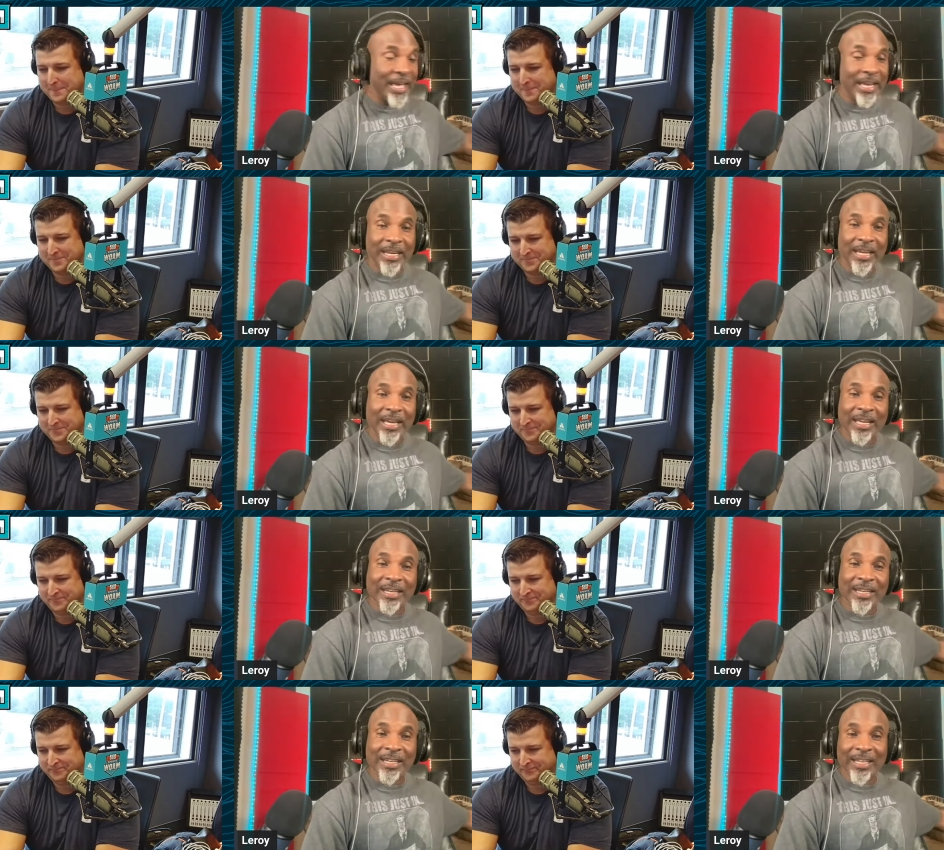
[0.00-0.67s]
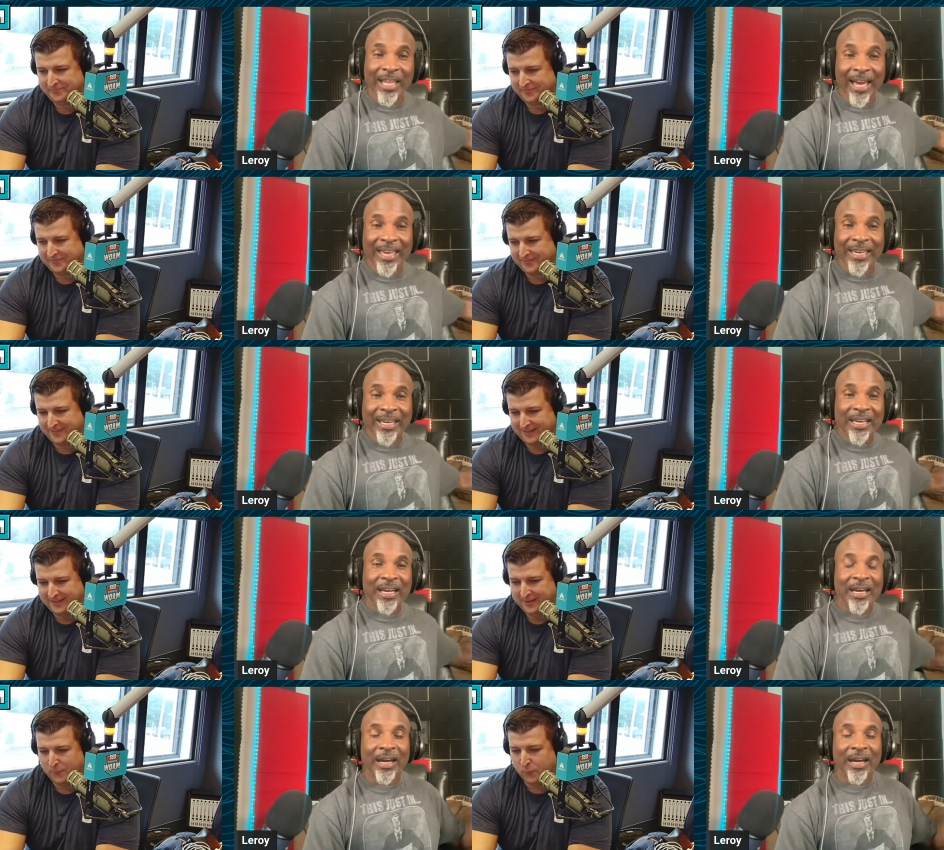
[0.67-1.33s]
Speaker 1: and and like
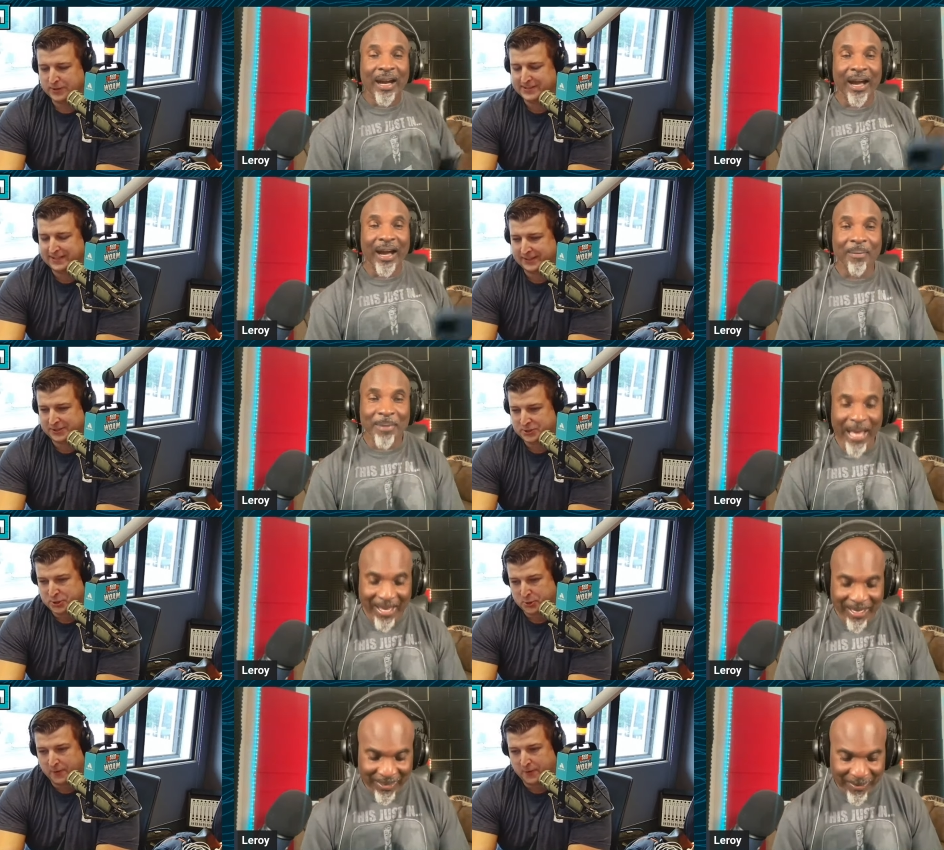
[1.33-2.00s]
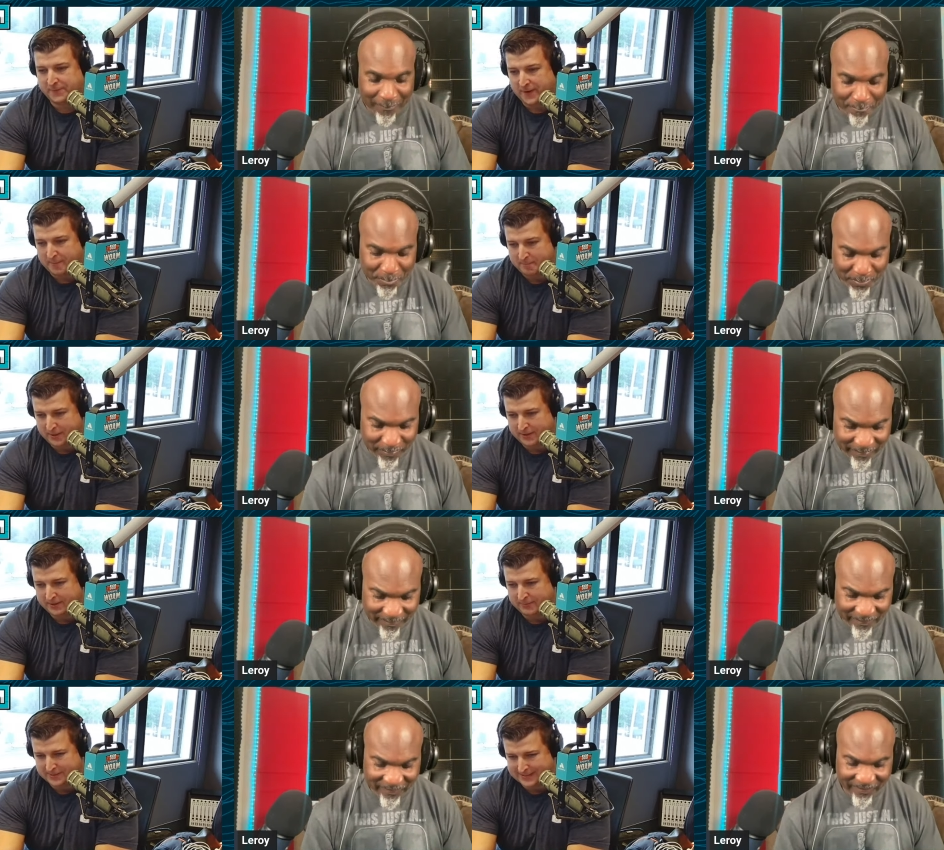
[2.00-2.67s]
Speaker 2: was it the like, two a
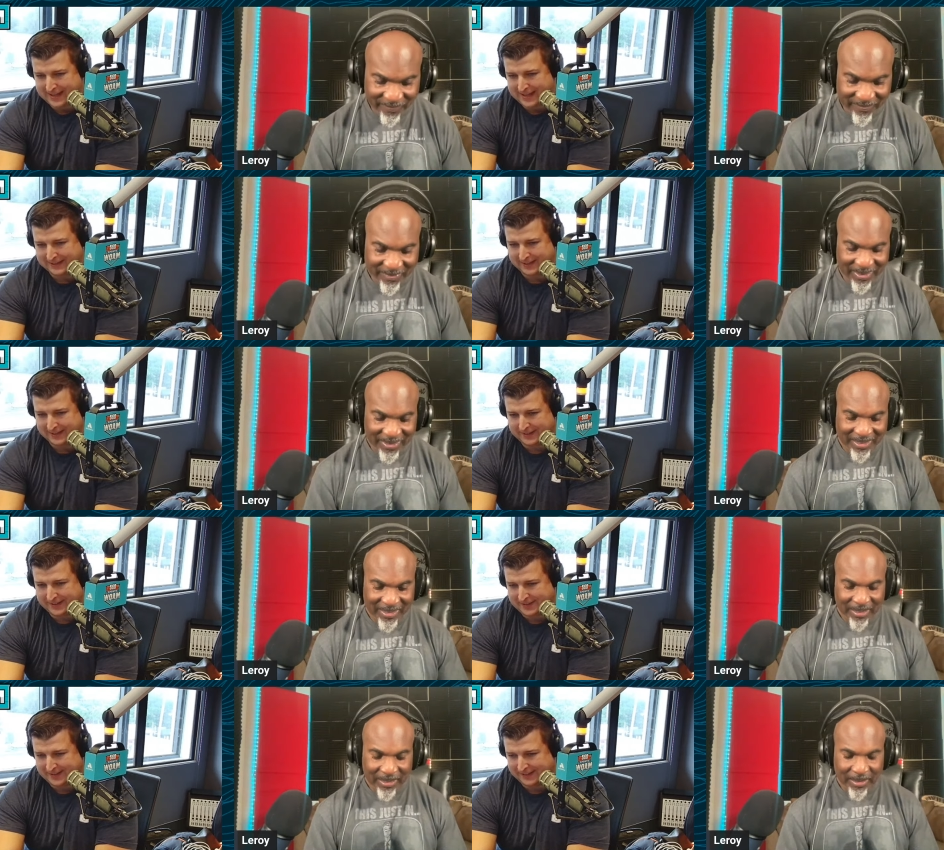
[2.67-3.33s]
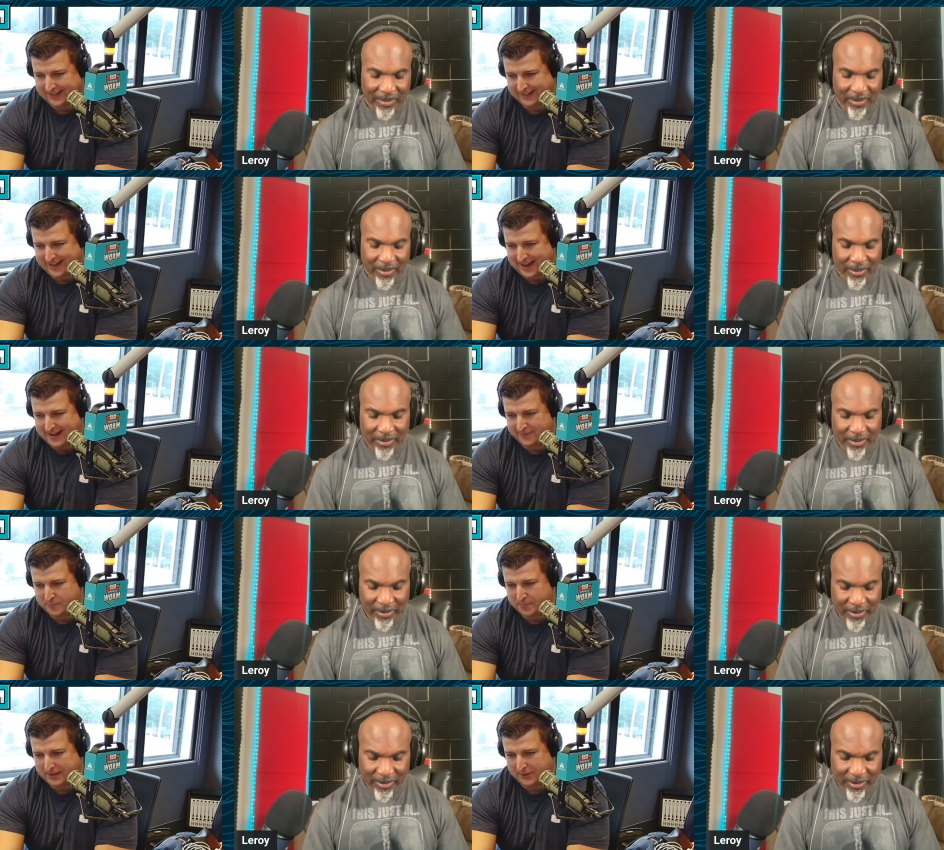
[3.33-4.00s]
fumble? Was that the the thing that
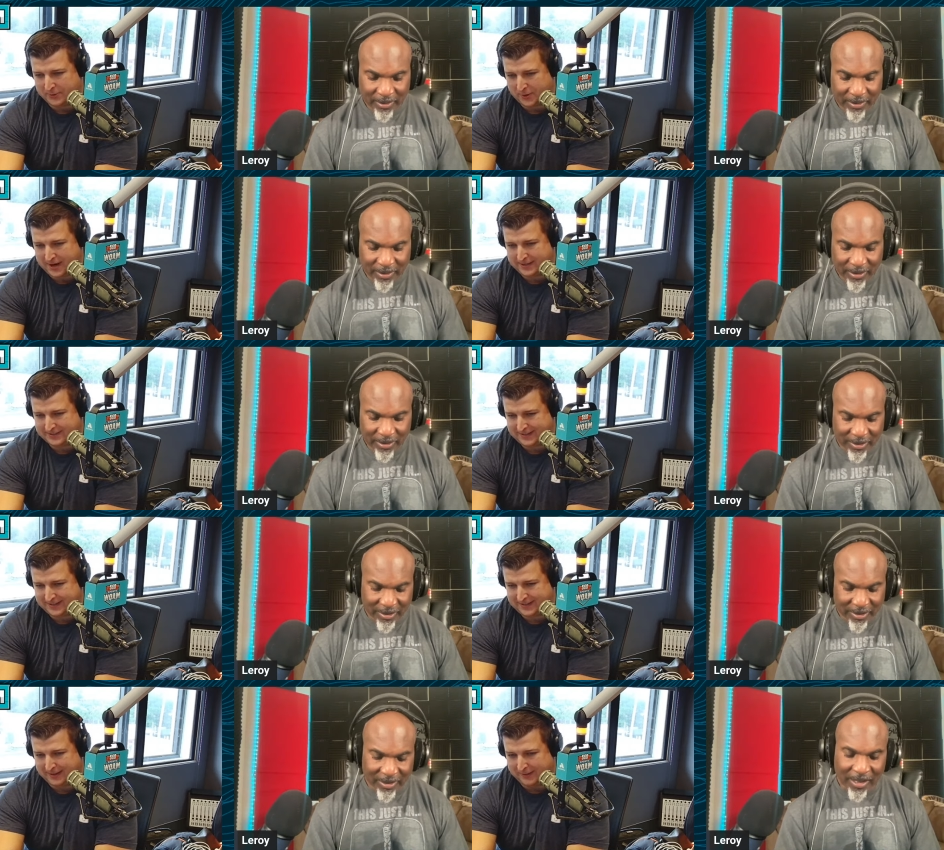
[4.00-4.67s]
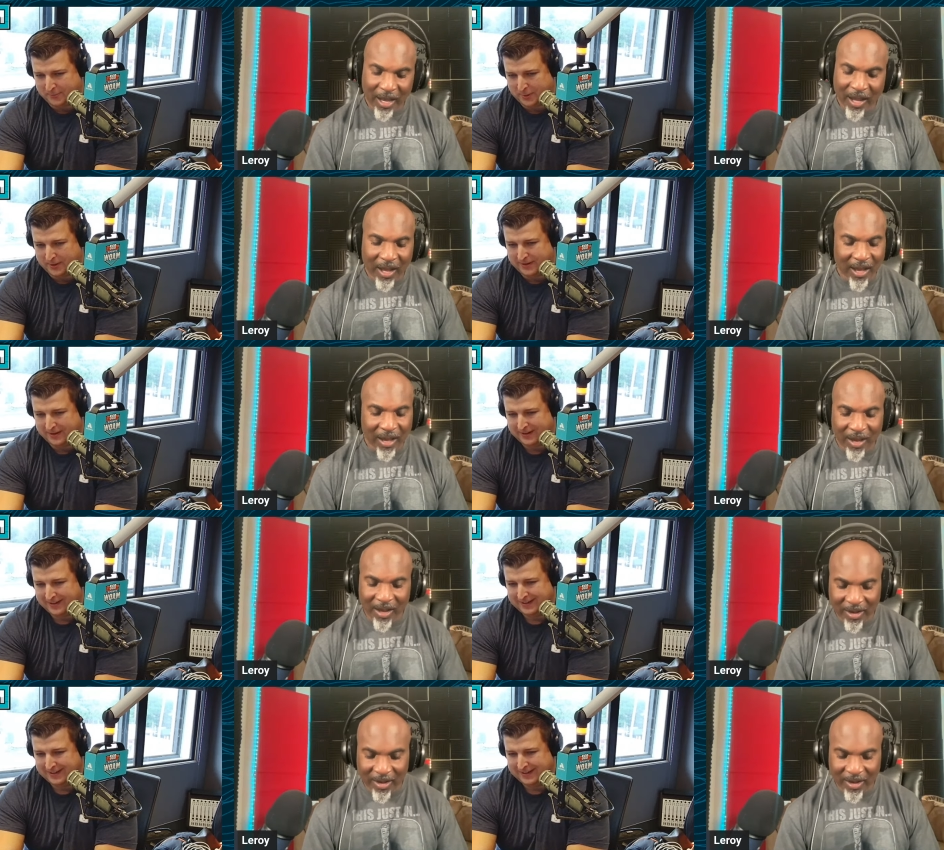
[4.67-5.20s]
got everybody crazy? Like, no,